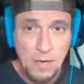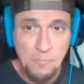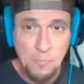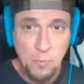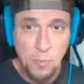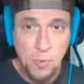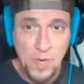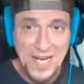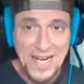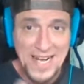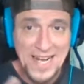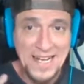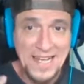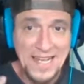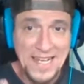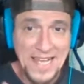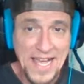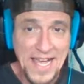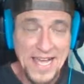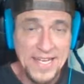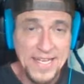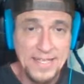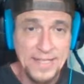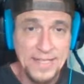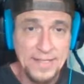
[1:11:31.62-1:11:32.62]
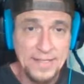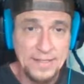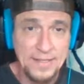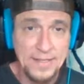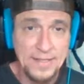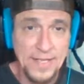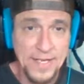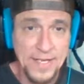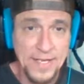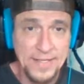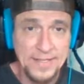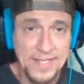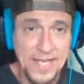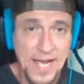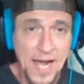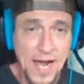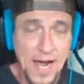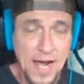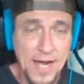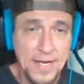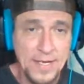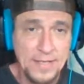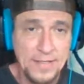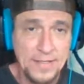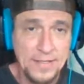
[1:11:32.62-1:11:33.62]
when I get it and it's
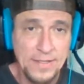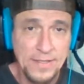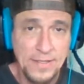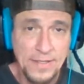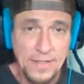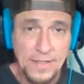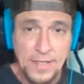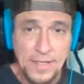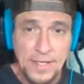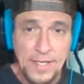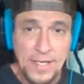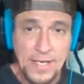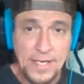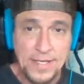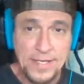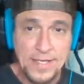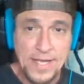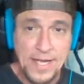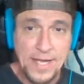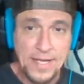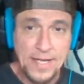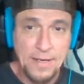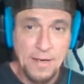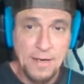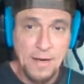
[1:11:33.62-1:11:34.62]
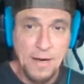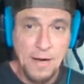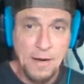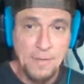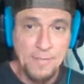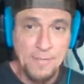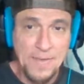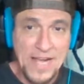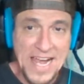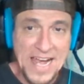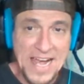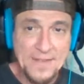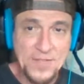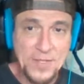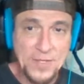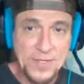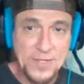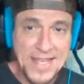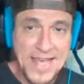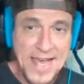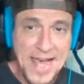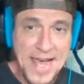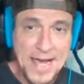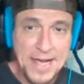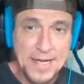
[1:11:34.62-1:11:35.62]
hot, and then after
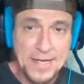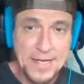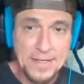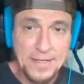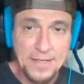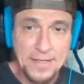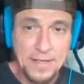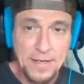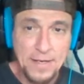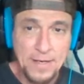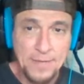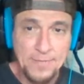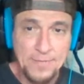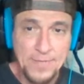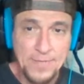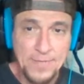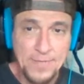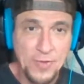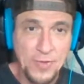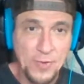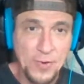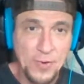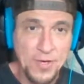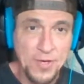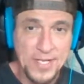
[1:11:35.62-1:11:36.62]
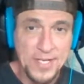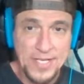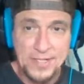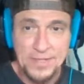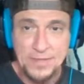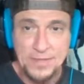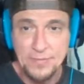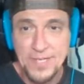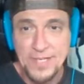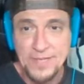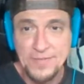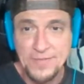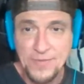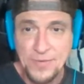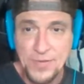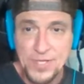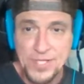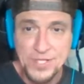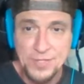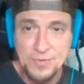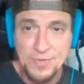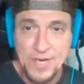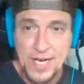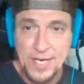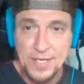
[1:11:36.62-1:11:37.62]
that I'll throw it in the
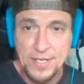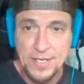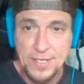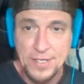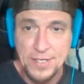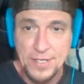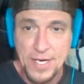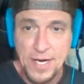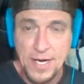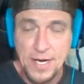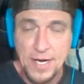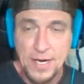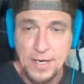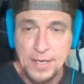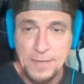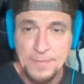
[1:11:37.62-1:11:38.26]
refrigerator.